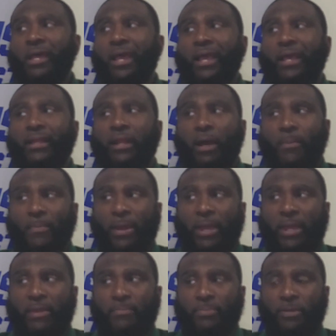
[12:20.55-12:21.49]
and I
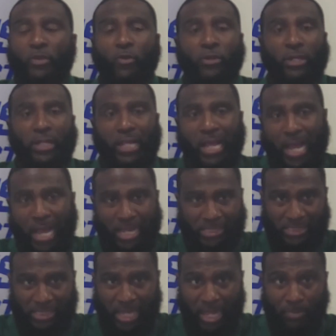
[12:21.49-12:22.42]
might be on the guy
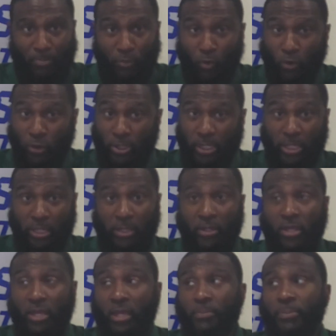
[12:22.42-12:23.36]
side more here
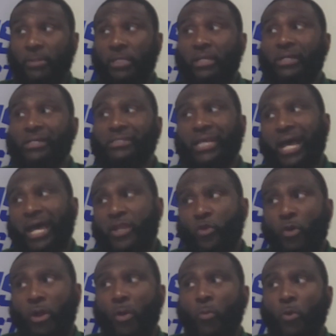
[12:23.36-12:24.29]
because I
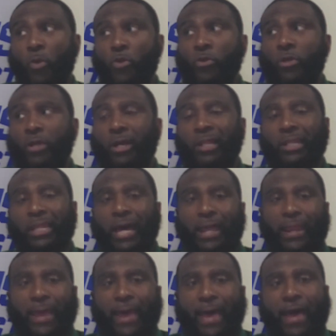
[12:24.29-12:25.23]
know I work a lot
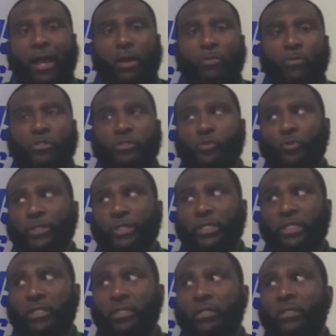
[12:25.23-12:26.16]
of hours
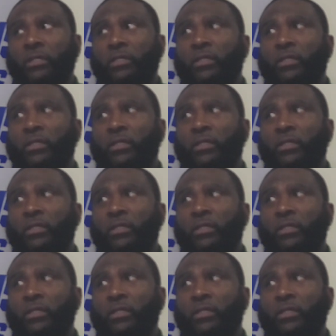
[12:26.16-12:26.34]
where